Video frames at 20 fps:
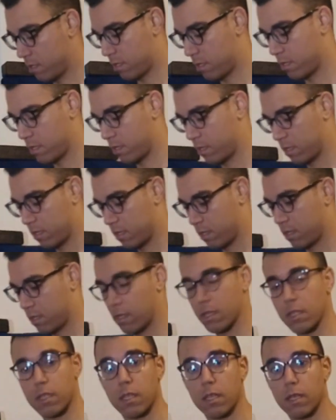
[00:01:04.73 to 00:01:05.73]

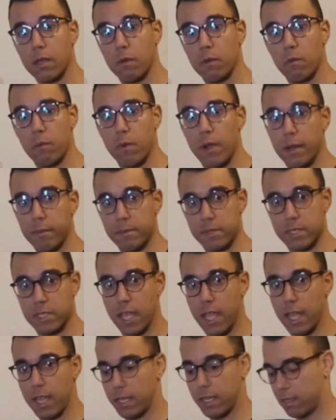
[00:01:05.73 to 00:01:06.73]
Where I'm
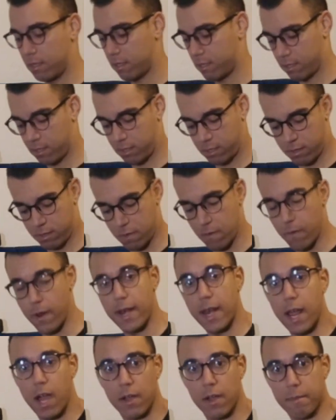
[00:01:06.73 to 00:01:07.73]
staying
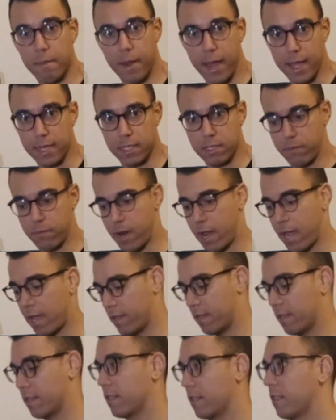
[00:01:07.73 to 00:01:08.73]
right now in bed,
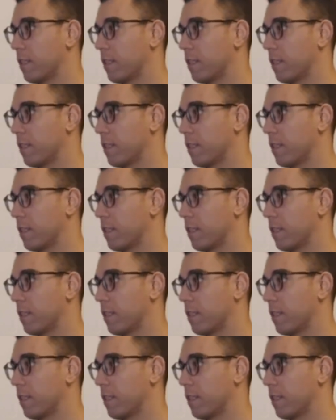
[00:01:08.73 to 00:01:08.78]
right?